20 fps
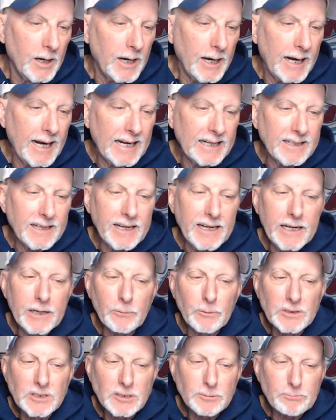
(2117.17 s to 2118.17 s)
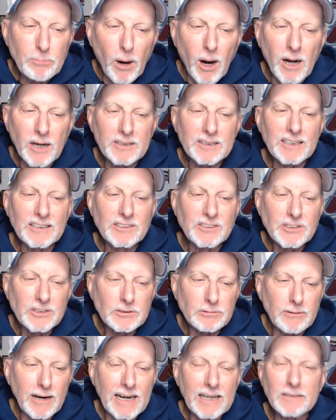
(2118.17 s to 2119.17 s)
And he responded
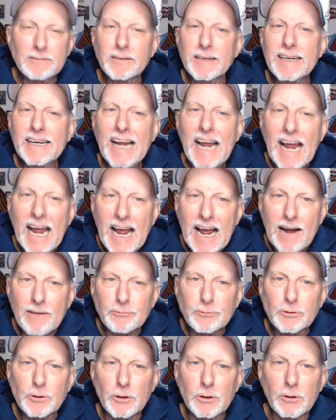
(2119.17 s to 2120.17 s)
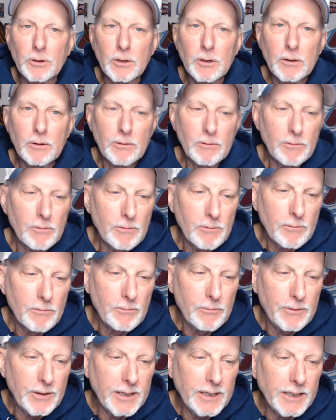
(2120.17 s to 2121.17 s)
slightly after
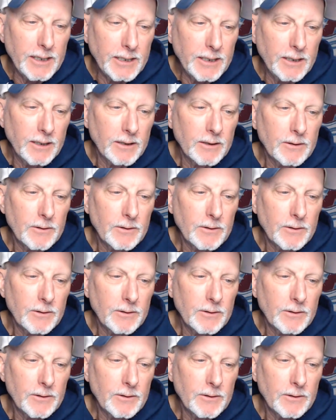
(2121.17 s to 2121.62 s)
the